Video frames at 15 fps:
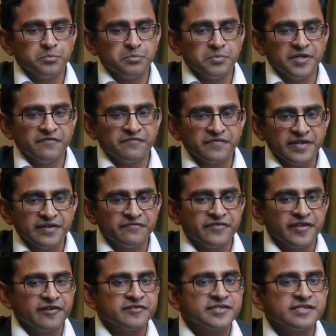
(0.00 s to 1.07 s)
if
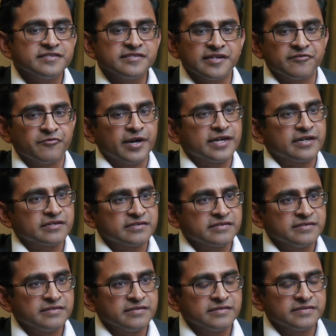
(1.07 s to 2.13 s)
there isn't the right
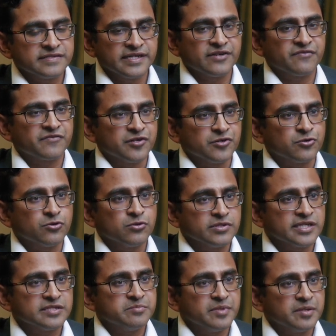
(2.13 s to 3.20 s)
set of control
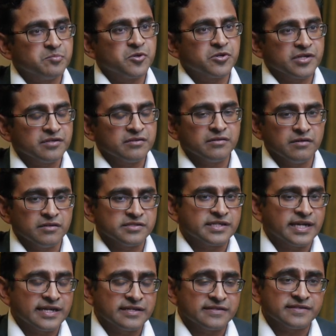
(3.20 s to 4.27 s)
that's being put in on the
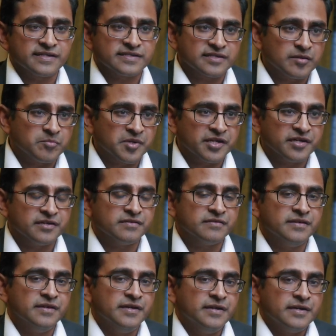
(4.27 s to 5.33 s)
talent that's coming in,
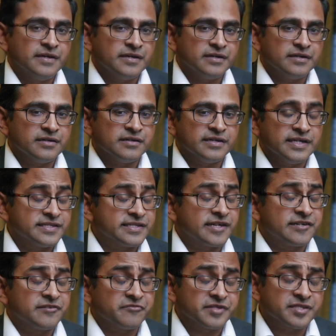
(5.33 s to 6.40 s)

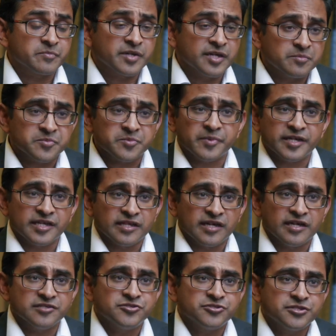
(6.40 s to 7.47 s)
insider risk becomes pretty
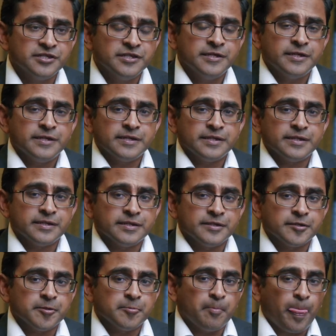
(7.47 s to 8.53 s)
large.
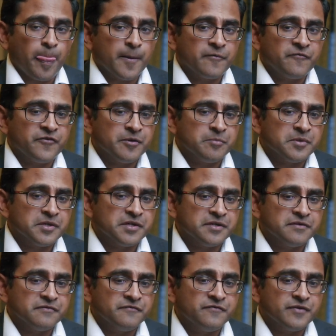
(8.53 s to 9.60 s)
From
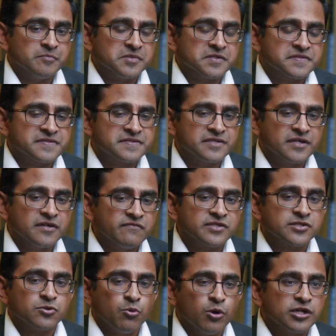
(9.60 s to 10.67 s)
a
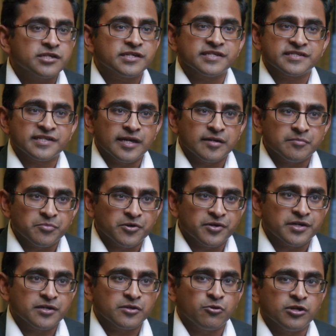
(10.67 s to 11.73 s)
service quality
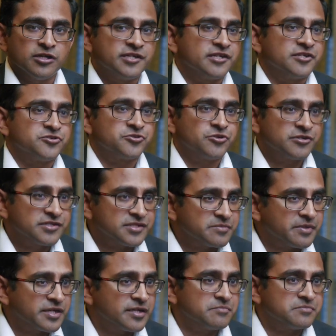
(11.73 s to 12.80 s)
standpoint, quality assurance
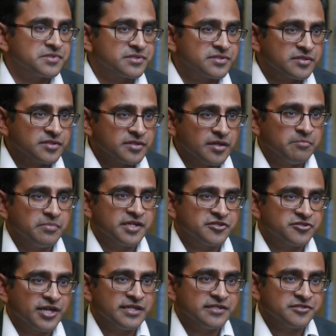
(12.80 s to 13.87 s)
becomes a big
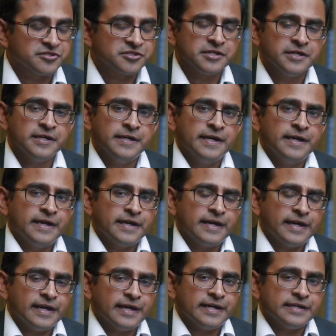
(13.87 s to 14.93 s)
challenge.
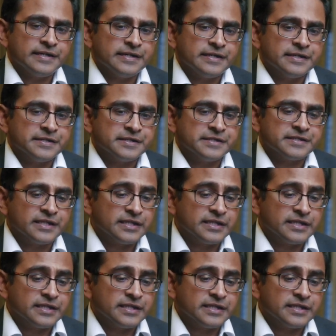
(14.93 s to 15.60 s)
And the